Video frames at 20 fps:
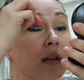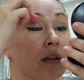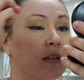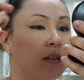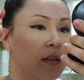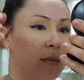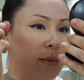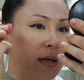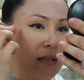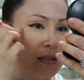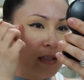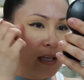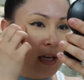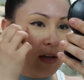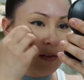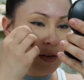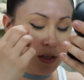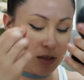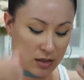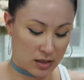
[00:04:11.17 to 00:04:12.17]
the
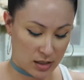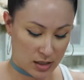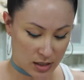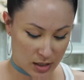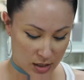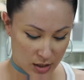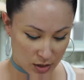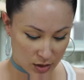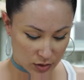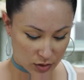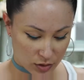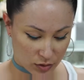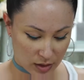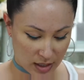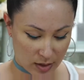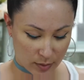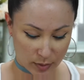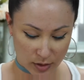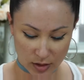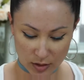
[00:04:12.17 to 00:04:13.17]
mascara. So now
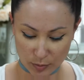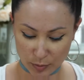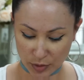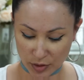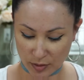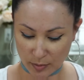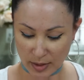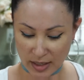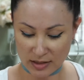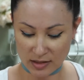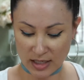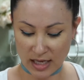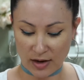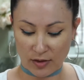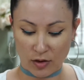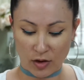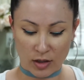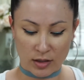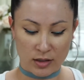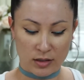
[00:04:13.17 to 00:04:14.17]
I'm going to put the mascara
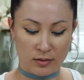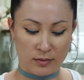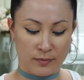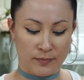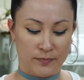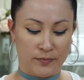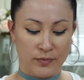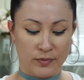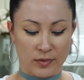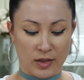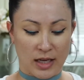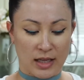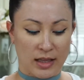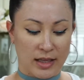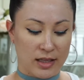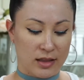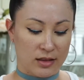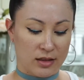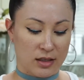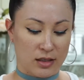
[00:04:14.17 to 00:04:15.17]
on. I
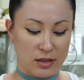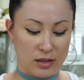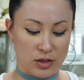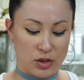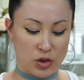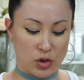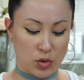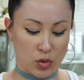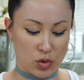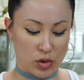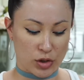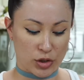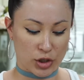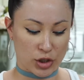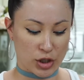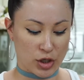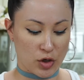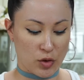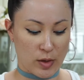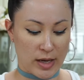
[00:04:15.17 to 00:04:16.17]
like the Dior
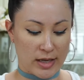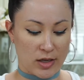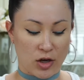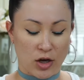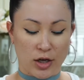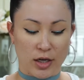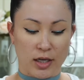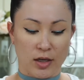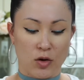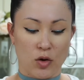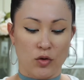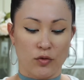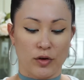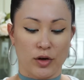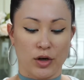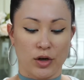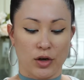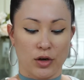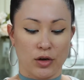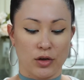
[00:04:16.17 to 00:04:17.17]
Show Iconic Over
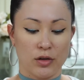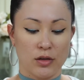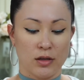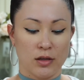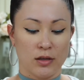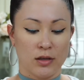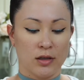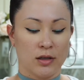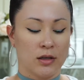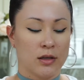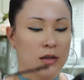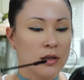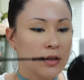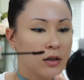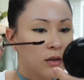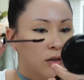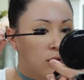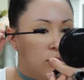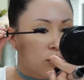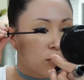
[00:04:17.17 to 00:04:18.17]
Curl
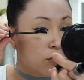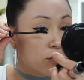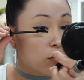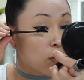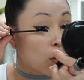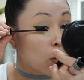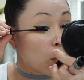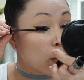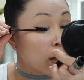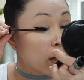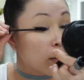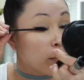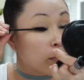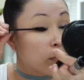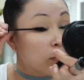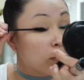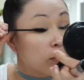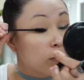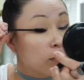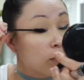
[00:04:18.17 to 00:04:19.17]
for when I'm,
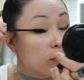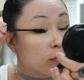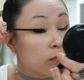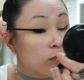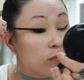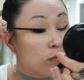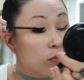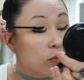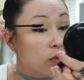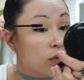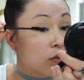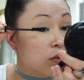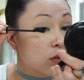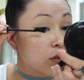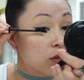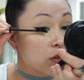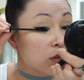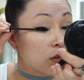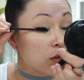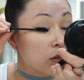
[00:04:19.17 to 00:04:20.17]

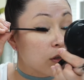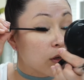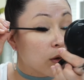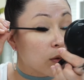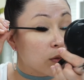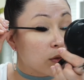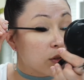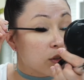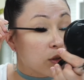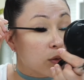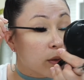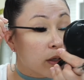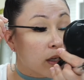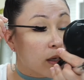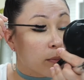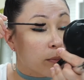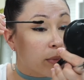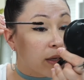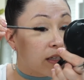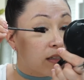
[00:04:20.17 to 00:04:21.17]
you know, doing a
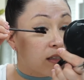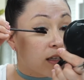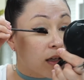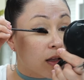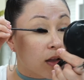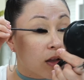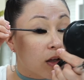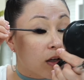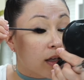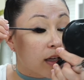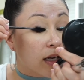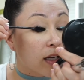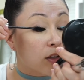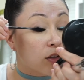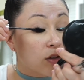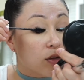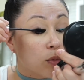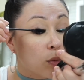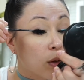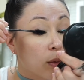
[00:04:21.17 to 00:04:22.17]
basic look and I
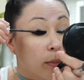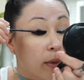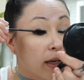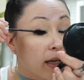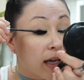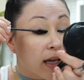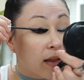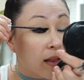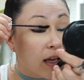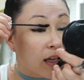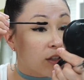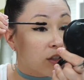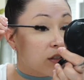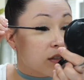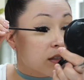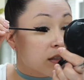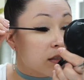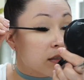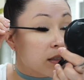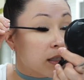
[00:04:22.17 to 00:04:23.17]
do want my eyelashes
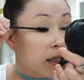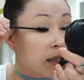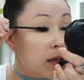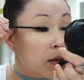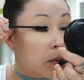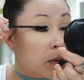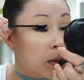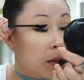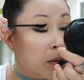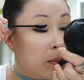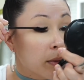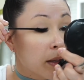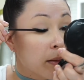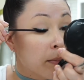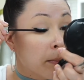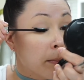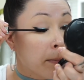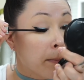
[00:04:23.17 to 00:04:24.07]
to stand out a little bit.